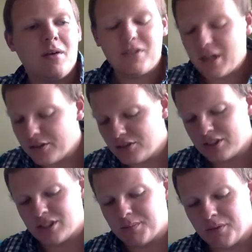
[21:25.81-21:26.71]
have another
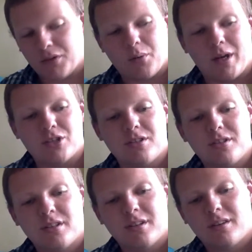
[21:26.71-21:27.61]
system of equations.